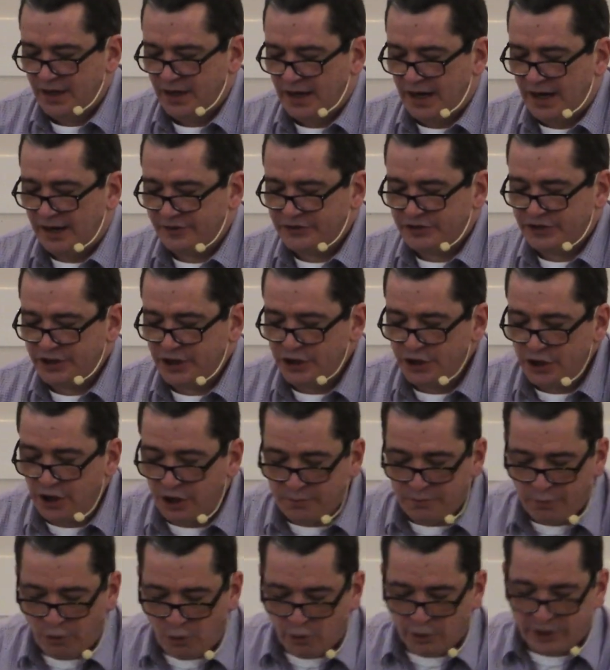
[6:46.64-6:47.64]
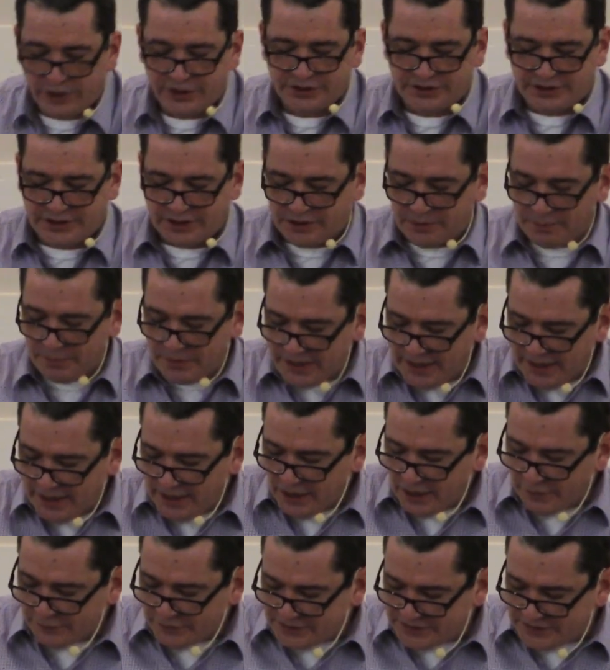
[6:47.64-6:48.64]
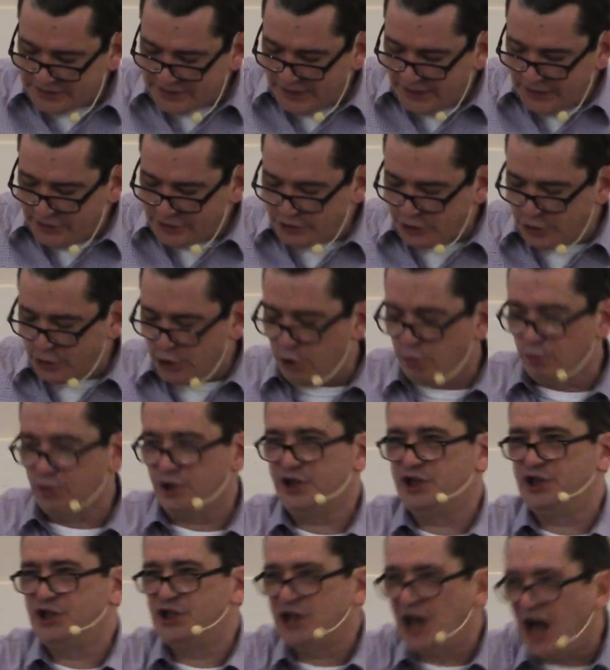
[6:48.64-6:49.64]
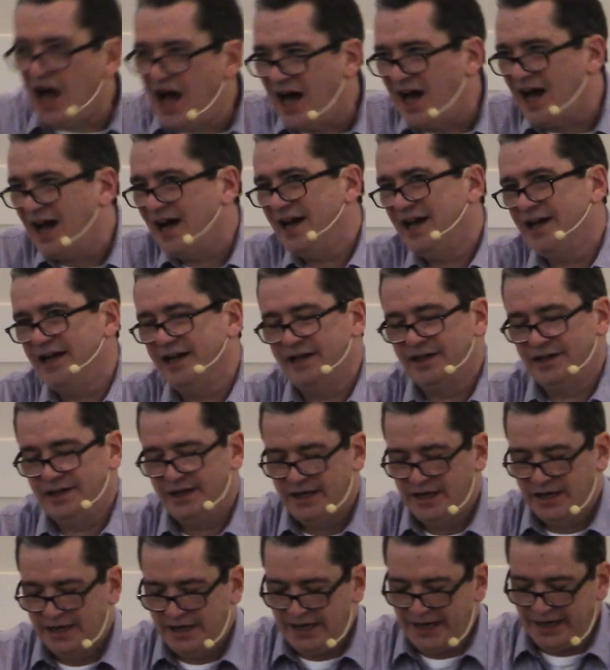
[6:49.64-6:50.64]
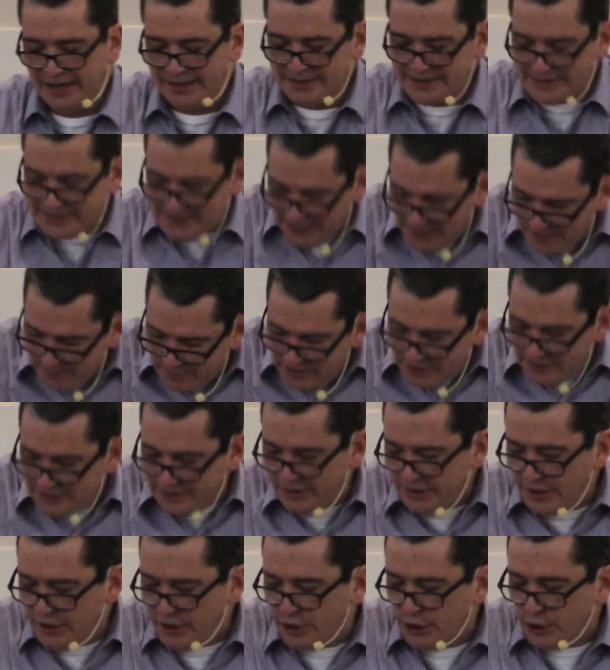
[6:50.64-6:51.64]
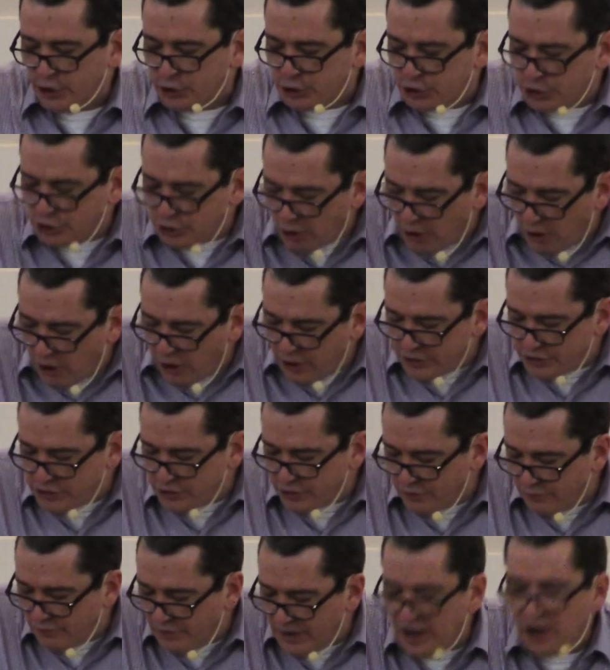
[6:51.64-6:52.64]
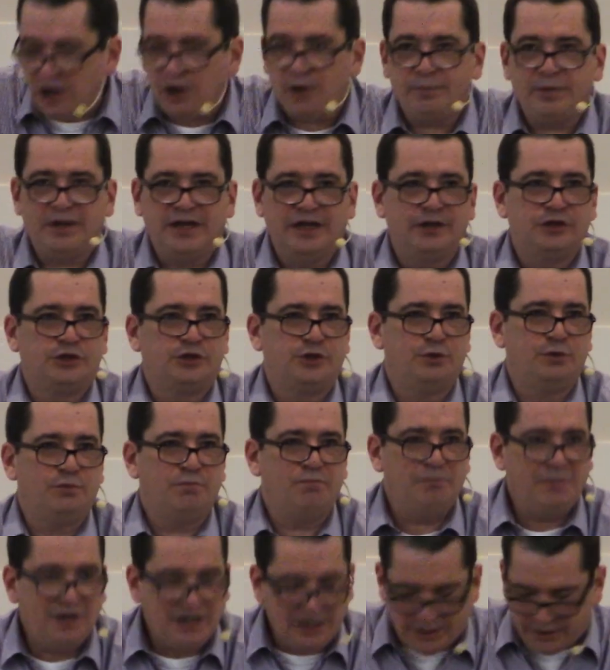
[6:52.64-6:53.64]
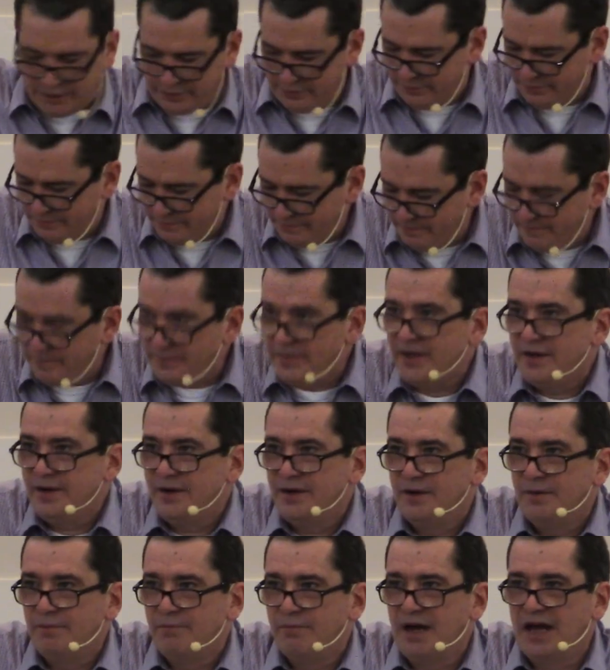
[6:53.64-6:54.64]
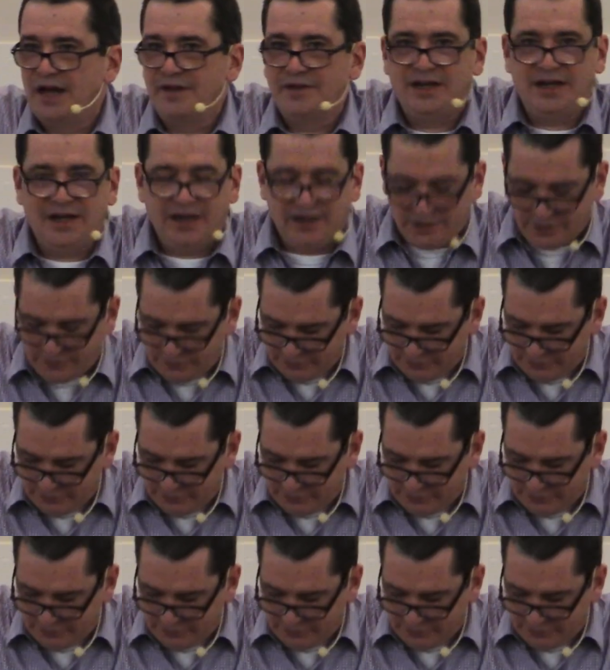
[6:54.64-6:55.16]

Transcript: I've seen young boys at the beginning of a season who are shy and, and timid start to develop into men by the end